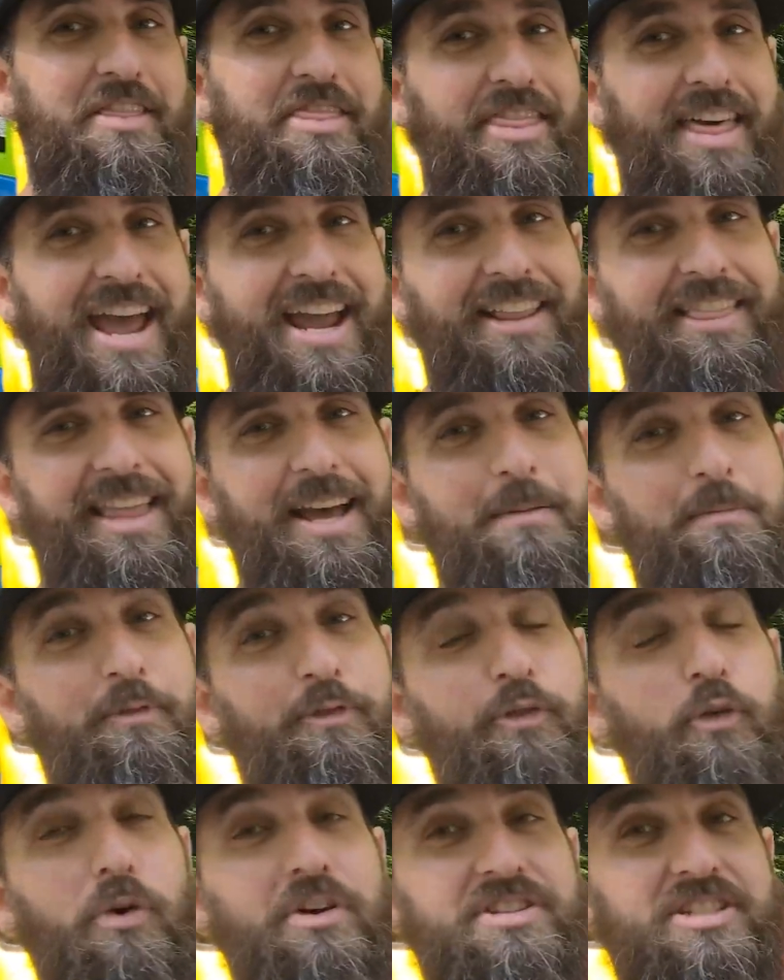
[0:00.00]
thank them
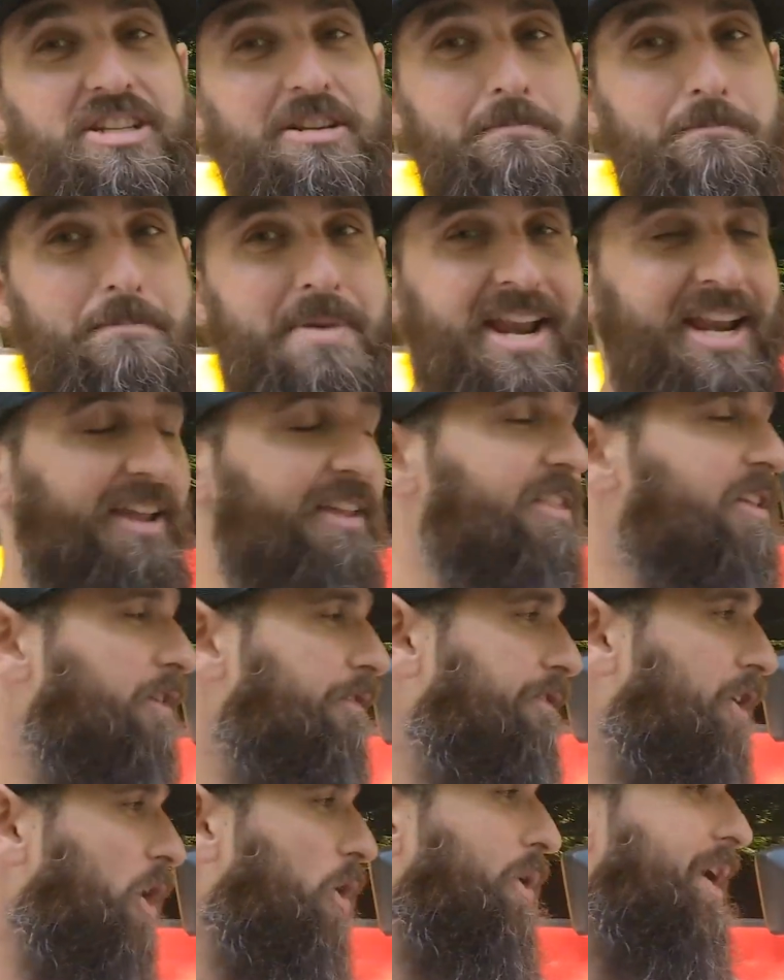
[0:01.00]
for submitting their
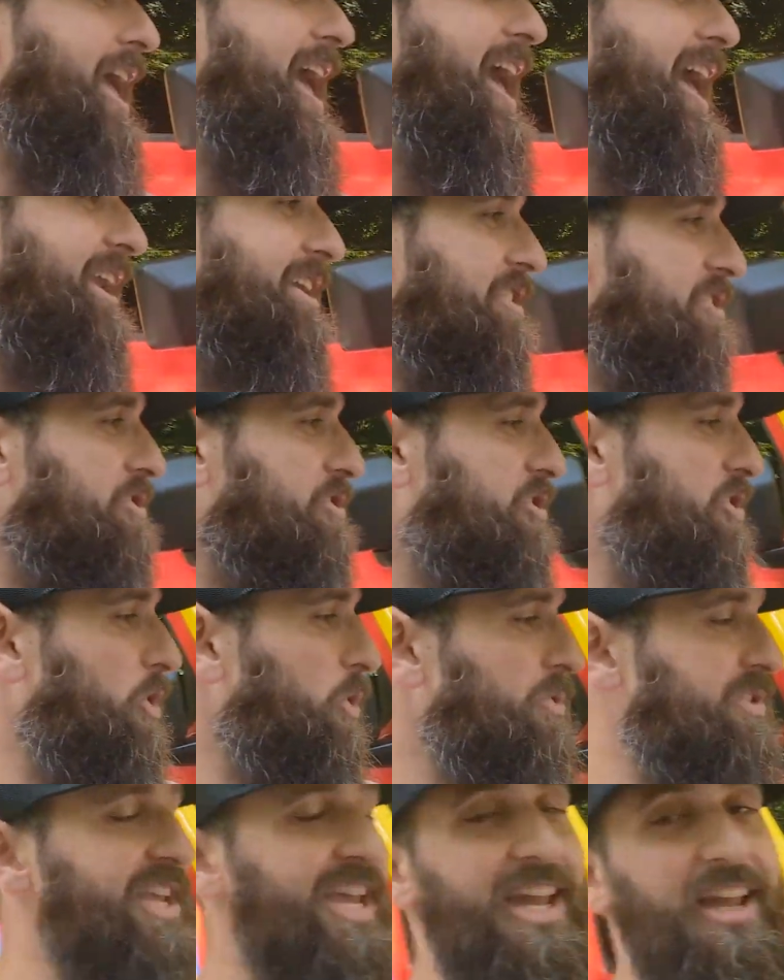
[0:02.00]
vote and
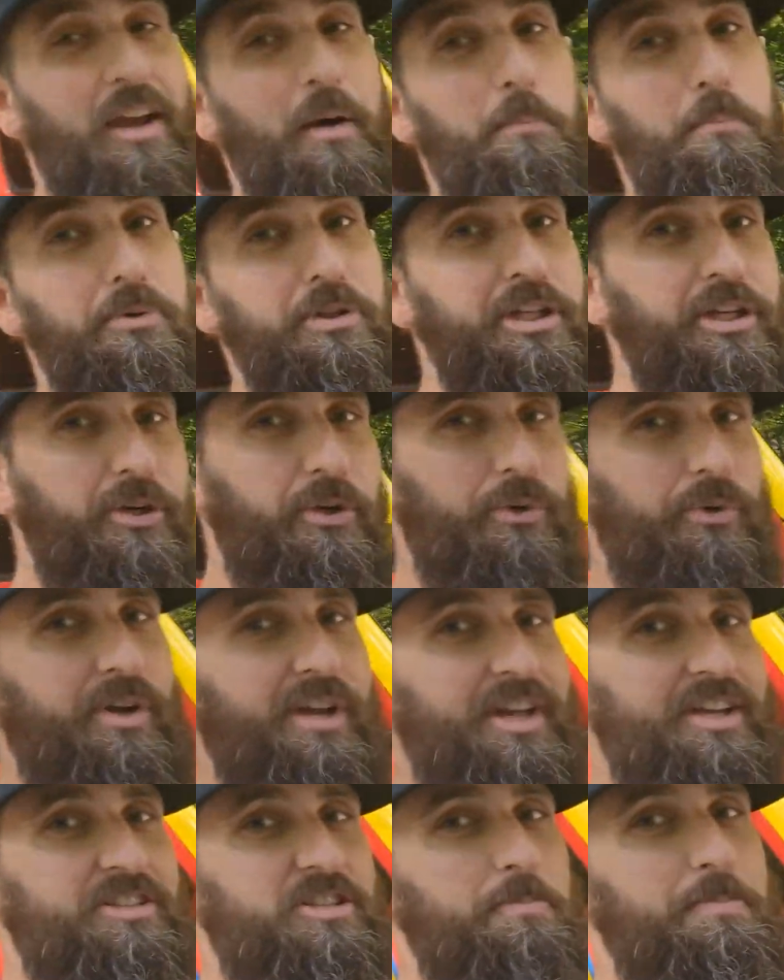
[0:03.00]
choosing blue
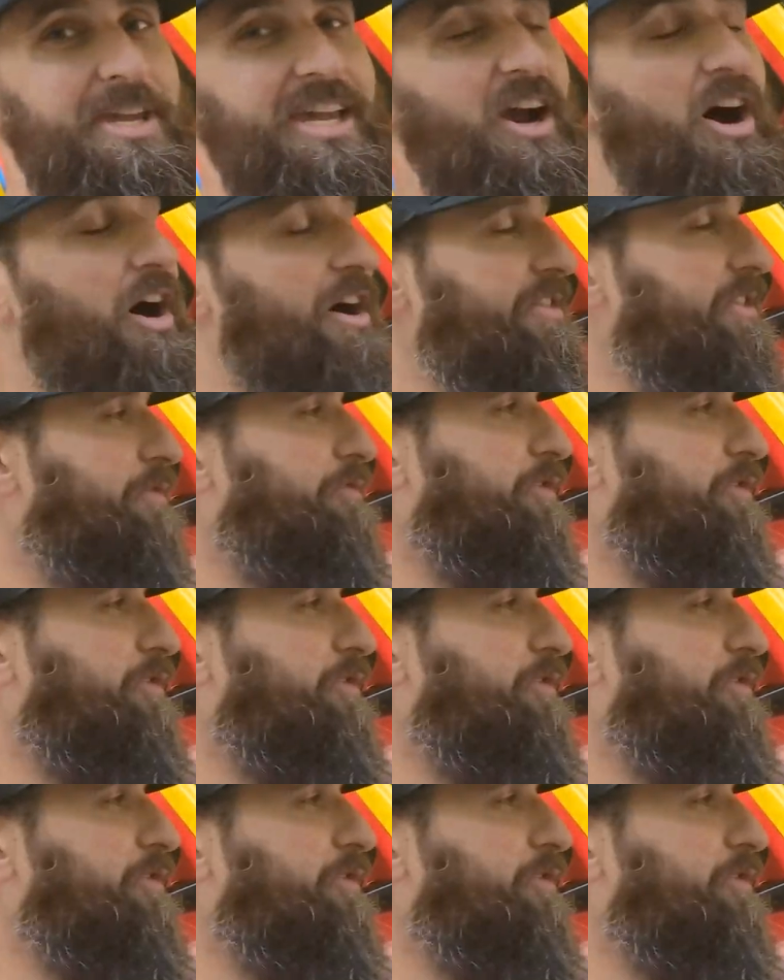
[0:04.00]
to be on the